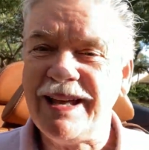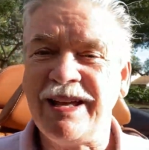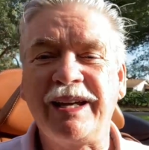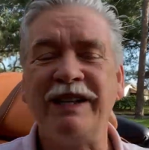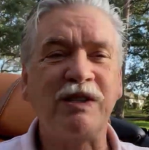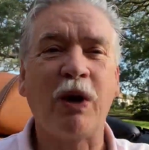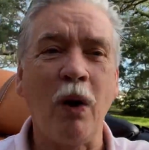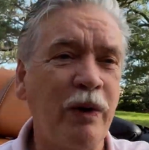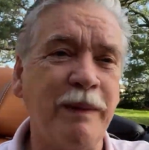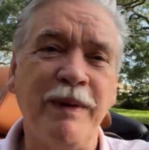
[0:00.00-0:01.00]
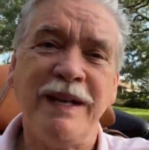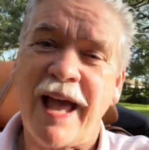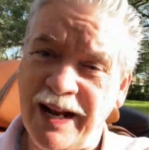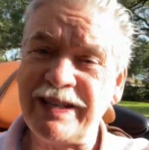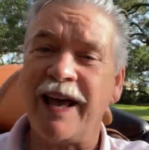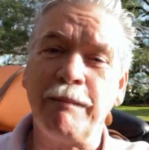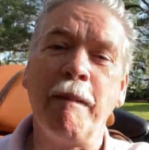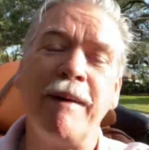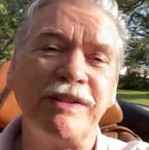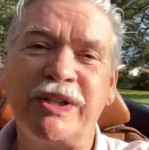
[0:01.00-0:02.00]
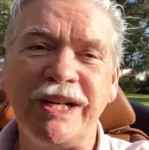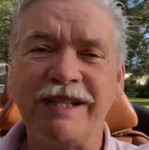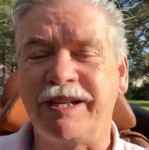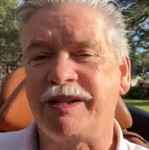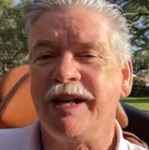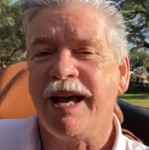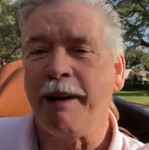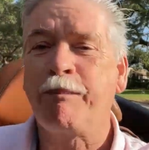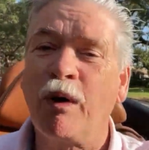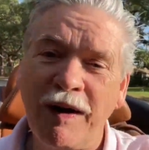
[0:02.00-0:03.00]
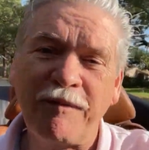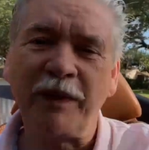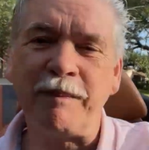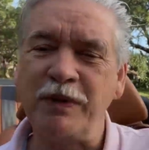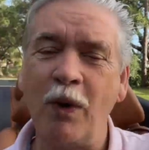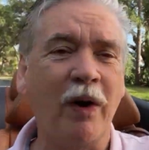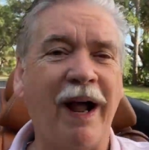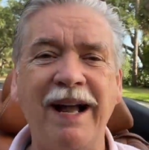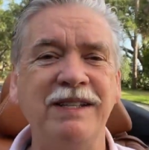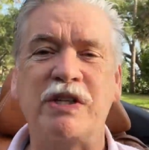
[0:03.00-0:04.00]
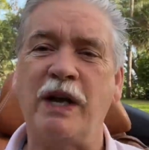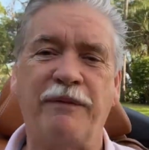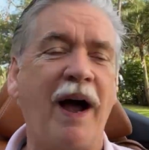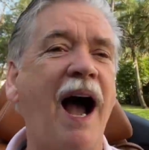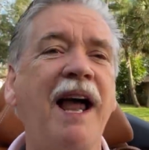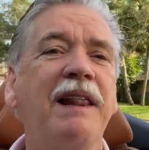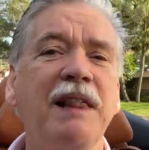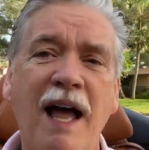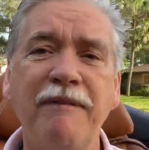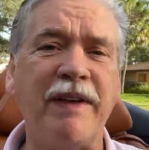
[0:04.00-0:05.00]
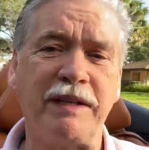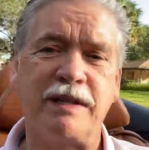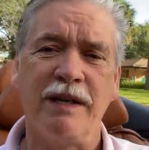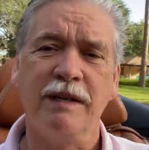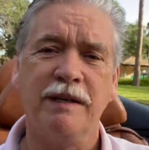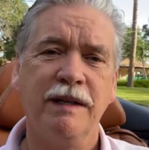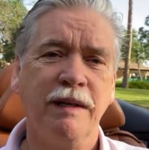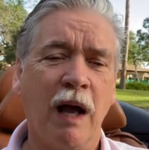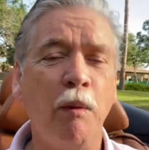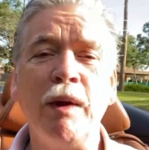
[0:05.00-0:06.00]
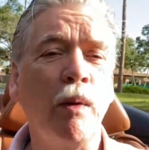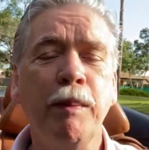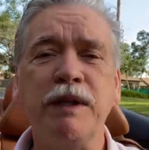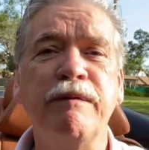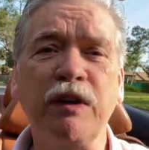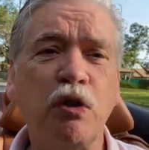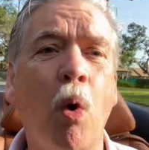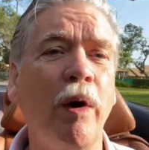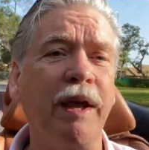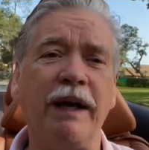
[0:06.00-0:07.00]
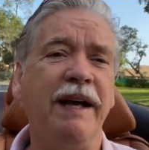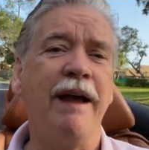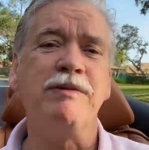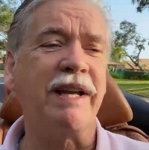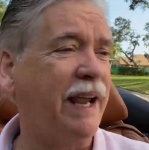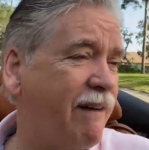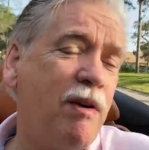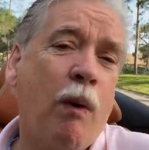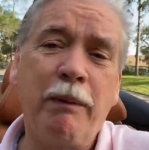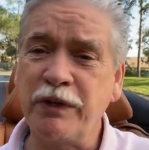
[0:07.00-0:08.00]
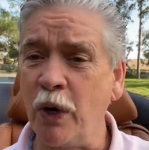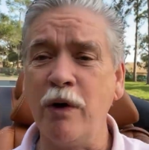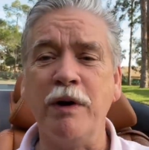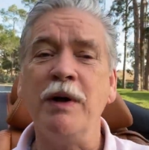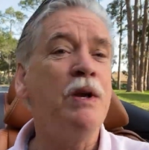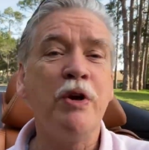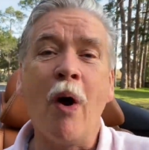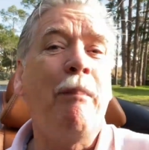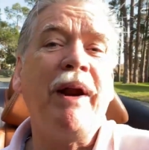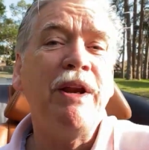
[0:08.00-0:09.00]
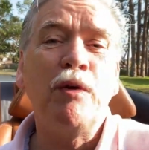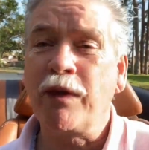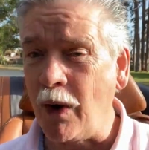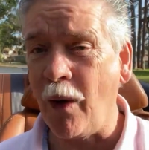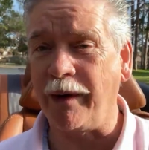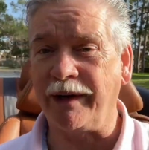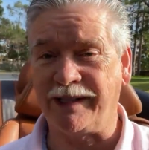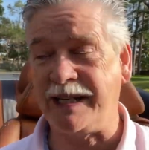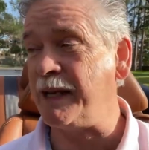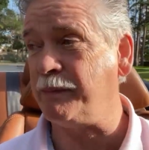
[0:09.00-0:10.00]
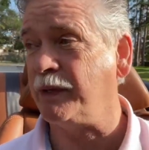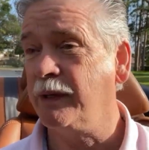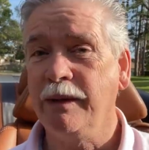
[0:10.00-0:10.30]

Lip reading: You could just go to them and tell them about Jesus and pray for them and do all kinds of stuff. I love it. We went to Victoria. It was like everywhere we turned, nobody knew the Lord, it seemed.